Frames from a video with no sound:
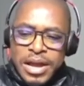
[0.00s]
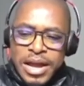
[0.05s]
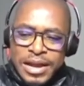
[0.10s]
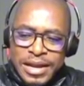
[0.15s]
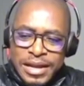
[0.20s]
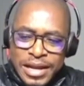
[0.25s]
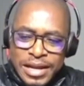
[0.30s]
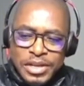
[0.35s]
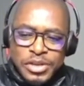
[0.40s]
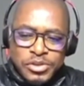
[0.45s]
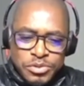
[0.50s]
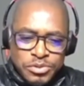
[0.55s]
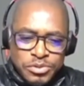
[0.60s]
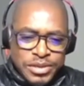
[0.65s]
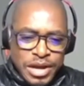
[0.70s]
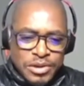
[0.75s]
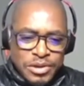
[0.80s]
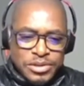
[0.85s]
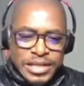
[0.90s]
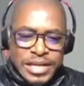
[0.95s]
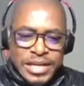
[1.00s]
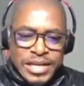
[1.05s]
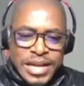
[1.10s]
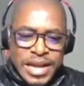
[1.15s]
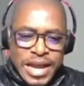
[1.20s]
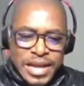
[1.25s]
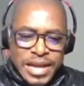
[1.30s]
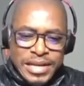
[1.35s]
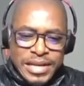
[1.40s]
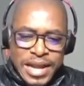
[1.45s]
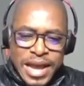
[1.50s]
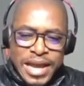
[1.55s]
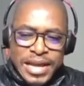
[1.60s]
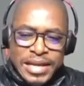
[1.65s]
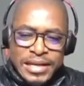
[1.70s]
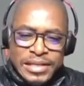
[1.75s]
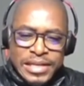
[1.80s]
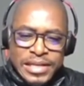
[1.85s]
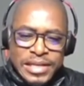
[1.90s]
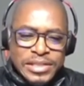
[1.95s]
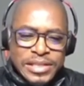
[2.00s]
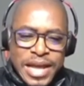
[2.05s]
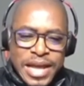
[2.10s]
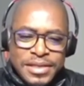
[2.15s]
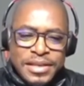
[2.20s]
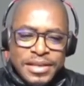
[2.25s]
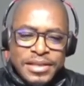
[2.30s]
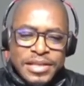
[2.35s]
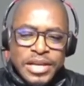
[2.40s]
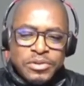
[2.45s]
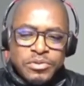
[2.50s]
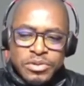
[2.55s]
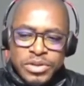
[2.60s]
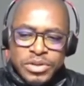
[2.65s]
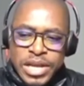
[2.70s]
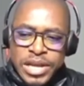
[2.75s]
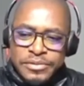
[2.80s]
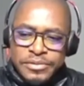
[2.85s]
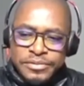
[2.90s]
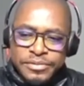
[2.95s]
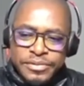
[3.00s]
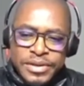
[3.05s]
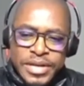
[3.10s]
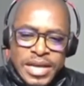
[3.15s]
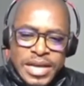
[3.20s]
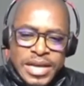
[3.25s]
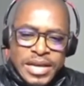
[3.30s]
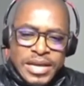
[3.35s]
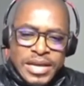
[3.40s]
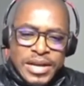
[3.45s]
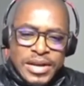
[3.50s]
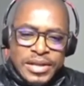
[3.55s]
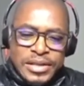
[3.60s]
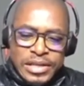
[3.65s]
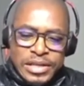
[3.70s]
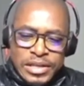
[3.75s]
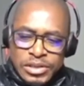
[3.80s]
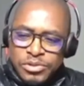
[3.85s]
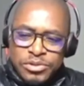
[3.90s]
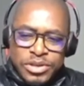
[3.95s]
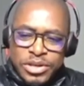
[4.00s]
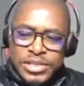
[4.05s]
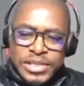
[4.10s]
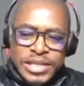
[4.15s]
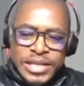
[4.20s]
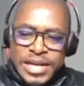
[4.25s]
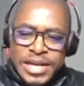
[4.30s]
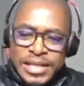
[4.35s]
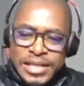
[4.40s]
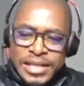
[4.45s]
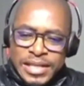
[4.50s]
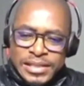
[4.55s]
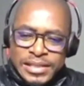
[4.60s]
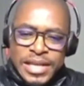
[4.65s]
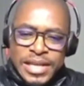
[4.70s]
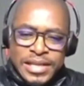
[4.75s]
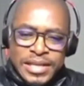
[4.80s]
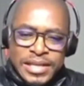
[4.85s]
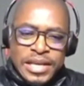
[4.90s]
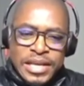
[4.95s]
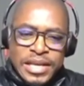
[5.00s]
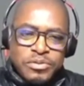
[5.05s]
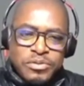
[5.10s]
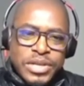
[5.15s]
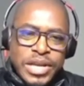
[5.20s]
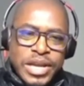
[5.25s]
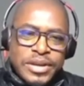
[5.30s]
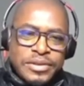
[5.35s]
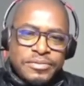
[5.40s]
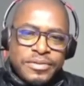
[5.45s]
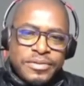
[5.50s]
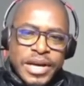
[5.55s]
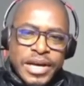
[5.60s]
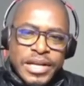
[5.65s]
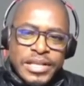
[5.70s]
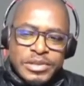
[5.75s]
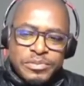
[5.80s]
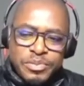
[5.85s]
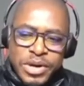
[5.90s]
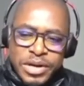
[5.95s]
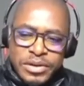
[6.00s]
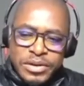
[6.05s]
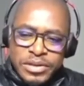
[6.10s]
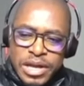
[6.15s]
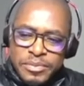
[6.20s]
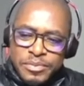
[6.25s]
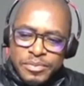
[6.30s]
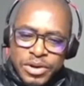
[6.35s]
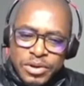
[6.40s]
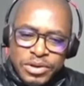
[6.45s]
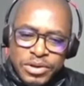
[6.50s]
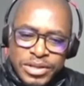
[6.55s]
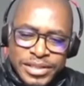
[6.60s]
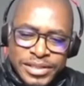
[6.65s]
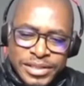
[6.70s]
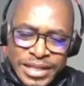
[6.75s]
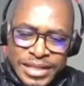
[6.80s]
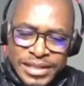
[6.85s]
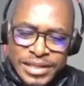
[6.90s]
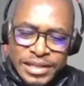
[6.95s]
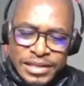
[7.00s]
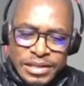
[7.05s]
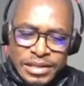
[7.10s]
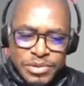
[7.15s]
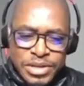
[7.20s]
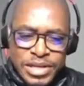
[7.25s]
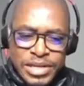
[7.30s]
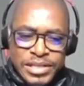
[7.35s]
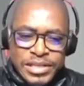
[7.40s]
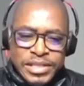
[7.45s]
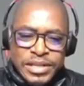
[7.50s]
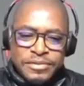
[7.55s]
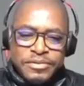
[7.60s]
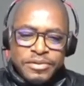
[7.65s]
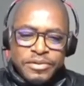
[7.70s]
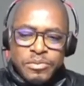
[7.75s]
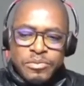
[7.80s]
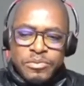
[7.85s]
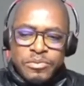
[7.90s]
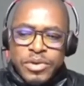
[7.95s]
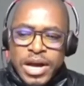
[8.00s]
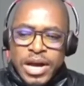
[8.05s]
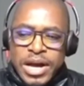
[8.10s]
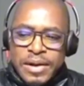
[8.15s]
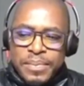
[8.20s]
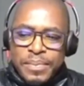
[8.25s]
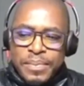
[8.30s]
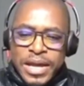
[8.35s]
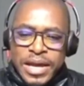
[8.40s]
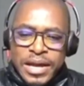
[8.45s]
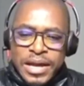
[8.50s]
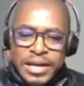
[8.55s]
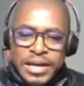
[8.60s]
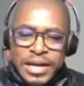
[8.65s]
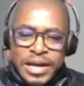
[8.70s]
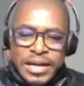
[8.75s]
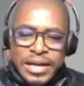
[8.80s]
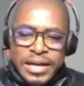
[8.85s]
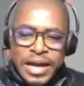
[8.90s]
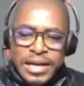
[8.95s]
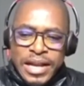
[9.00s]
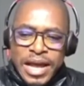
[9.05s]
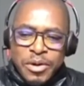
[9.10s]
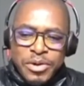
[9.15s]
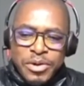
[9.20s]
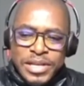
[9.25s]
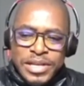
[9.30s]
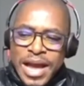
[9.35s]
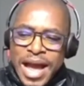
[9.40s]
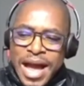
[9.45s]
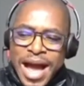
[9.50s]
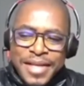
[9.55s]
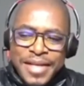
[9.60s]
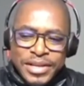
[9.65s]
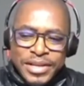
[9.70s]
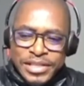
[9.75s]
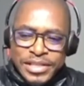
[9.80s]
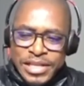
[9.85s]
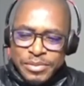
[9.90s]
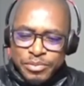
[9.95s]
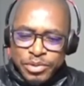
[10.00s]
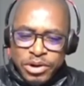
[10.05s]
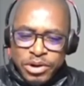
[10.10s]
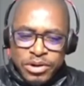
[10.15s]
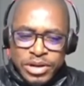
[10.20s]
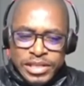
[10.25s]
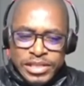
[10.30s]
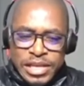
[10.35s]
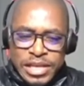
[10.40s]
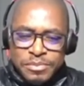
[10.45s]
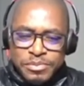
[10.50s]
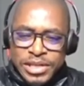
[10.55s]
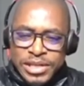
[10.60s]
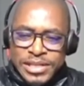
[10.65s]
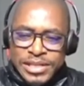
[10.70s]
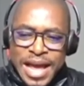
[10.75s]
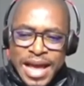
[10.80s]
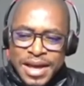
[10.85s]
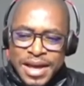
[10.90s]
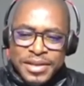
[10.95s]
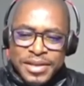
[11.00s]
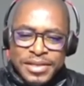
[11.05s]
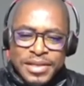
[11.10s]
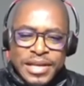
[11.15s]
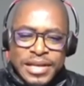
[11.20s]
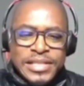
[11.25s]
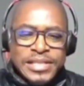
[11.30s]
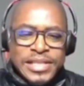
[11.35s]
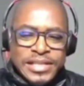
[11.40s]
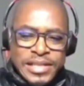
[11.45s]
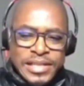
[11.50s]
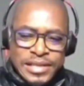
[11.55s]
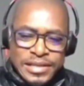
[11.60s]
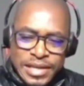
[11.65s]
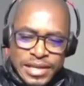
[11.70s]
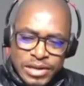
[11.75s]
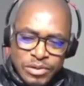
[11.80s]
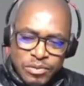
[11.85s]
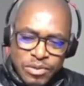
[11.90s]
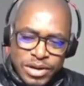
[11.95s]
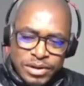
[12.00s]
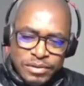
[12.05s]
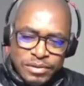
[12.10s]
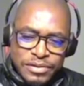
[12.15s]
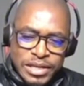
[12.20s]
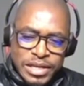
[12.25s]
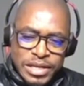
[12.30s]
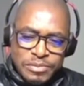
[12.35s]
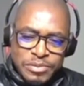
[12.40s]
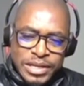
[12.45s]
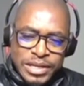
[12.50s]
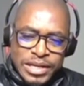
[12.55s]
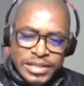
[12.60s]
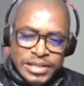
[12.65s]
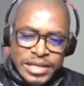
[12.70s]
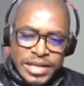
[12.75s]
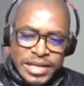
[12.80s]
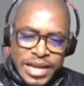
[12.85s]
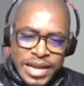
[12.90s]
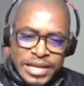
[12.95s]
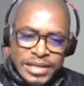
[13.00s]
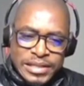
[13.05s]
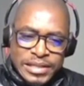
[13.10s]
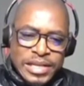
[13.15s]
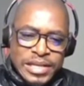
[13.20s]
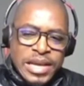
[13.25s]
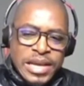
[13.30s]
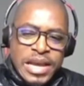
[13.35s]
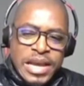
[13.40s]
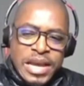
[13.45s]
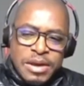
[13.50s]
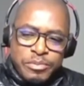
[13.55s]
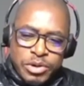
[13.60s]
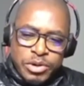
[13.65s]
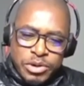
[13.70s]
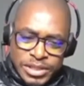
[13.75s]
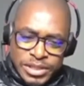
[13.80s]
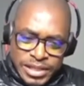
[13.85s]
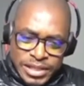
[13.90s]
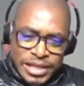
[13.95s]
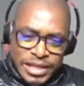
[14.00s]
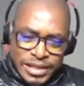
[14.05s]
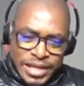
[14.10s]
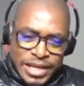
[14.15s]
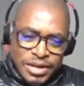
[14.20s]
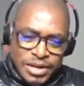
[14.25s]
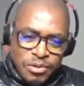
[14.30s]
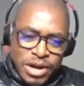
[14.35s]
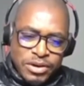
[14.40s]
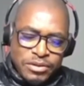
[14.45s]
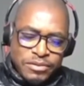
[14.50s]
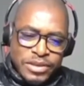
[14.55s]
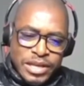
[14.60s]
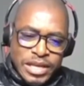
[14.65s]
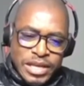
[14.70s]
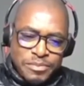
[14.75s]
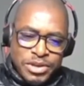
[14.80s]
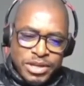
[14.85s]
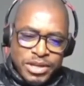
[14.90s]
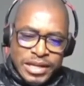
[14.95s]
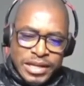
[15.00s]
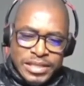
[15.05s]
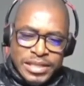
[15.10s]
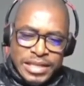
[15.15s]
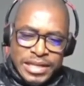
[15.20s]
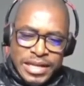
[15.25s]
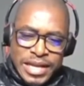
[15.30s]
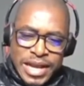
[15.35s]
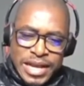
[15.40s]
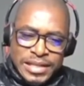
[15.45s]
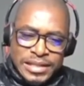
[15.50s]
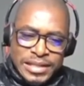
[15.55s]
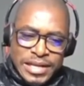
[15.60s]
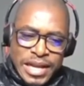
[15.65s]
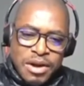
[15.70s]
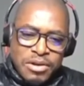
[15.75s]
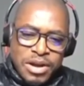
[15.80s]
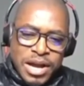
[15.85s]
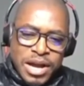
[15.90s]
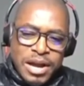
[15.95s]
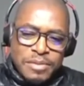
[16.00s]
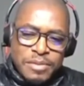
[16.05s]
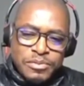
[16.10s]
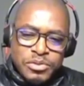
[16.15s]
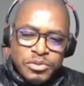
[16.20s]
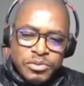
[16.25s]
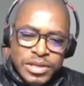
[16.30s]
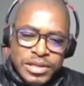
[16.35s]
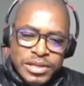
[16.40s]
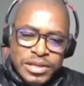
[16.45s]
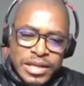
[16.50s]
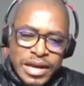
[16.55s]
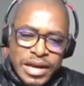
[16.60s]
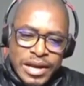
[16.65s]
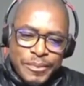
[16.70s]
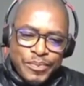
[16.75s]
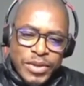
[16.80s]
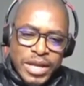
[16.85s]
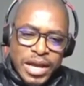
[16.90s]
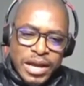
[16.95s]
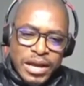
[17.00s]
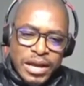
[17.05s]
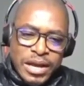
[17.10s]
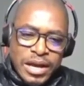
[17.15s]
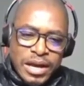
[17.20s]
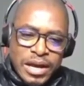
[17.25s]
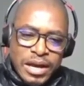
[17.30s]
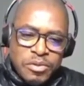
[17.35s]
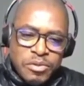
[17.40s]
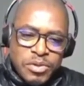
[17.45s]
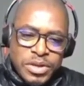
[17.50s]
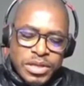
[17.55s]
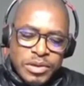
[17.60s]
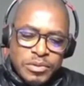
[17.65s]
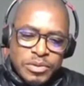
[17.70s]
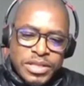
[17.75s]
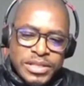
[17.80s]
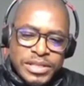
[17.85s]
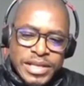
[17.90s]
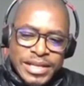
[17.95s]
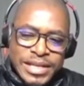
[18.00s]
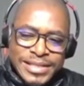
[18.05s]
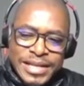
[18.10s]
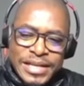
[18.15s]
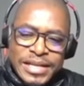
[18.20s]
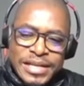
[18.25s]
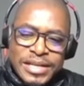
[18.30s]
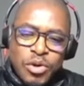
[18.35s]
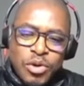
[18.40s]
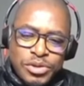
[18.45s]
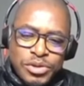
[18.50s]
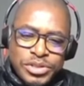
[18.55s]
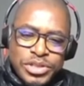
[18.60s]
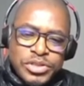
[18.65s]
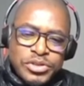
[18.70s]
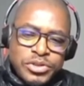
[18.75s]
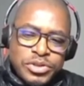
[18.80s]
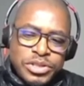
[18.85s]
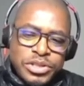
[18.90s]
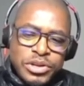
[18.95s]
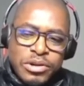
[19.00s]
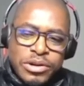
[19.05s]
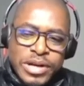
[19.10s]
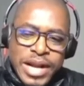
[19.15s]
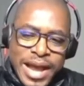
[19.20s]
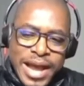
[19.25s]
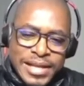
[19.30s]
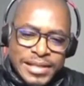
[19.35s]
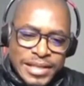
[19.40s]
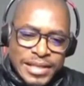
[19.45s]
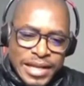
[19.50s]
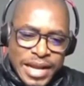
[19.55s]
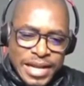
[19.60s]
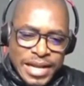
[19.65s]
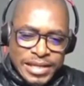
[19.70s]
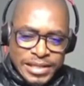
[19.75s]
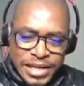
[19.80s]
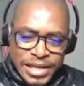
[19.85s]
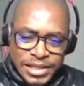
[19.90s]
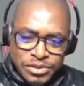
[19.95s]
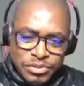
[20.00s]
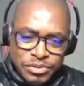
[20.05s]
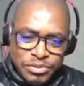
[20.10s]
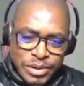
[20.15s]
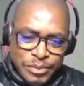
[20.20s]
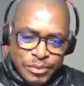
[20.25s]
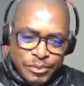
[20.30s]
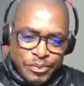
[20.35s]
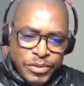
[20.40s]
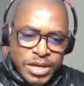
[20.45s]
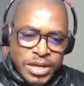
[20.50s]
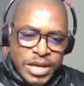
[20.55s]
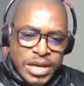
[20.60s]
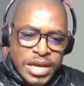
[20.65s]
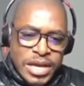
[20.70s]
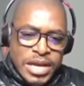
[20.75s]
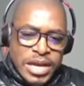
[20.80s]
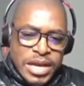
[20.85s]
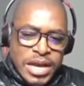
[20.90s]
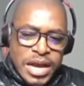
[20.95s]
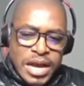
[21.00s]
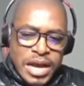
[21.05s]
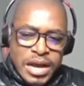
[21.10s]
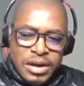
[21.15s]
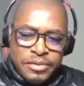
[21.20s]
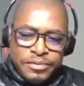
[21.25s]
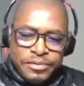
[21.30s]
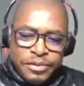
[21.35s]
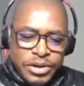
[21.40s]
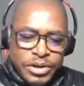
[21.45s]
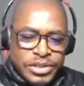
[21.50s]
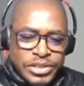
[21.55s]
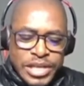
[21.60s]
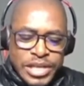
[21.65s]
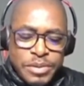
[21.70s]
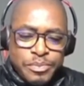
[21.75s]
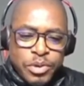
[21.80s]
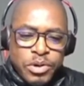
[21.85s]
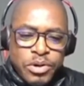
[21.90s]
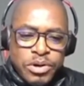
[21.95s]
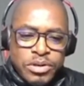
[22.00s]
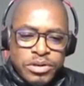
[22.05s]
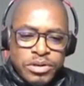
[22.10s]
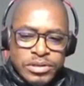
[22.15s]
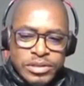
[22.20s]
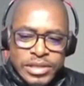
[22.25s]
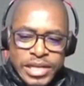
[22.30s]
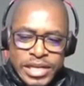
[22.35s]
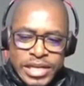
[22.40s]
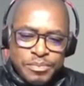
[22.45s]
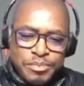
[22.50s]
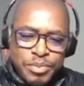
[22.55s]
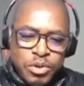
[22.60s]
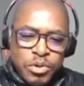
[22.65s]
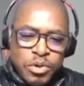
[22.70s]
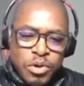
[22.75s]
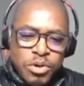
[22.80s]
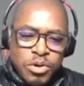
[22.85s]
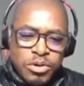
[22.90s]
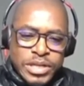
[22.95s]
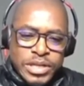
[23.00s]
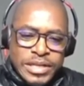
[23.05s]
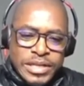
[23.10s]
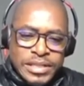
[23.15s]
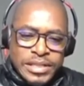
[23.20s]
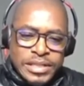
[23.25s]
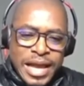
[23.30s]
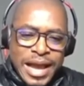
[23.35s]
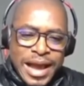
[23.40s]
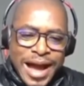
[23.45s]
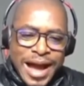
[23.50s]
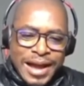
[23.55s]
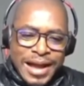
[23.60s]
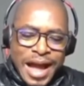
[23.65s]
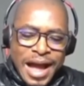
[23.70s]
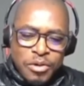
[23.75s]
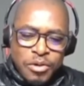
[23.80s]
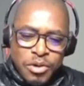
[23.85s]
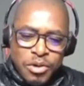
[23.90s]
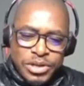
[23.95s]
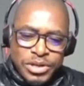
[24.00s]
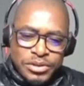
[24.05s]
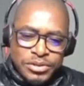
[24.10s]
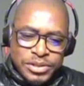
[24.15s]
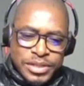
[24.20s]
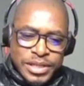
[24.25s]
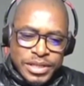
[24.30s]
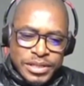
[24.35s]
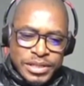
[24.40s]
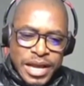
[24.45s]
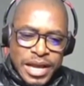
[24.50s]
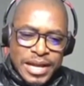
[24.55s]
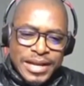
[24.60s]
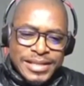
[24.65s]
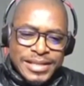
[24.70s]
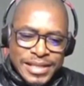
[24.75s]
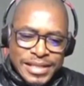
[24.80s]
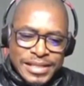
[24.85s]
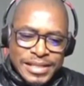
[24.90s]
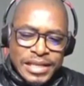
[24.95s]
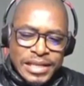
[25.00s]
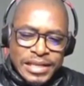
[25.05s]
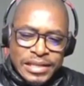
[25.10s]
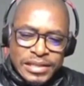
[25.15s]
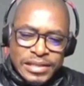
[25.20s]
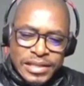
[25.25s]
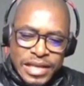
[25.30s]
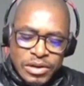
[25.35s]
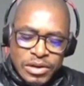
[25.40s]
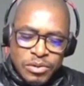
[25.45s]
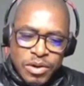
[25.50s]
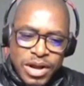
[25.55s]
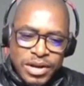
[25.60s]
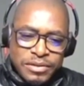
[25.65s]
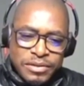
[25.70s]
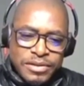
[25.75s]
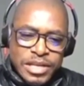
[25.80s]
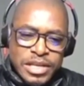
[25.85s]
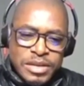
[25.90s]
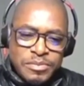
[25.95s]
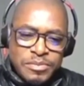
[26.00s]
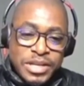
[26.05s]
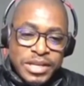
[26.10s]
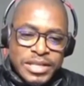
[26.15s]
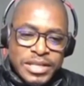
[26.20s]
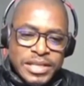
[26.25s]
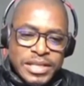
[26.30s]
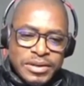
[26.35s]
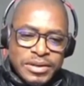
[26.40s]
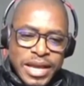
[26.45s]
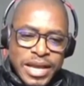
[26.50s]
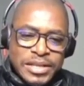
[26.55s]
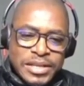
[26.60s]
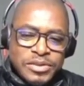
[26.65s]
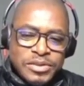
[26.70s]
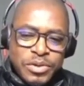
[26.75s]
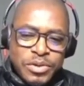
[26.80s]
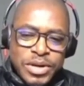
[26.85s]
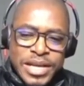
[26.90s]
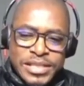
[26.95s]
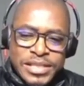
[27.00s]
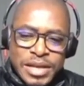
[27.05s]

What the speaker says: In 2009, there's nothing that would have. In 2009, there's nothing that would have or restricted the minister from allowing other temporal exemptions other than Section 31 of the Immigration Act, because Section 31 of the Immigration Act now comes with certain constitutional rights that are attached to them. For example, ZDP holders according to under Section 31 of the Immigration Act, were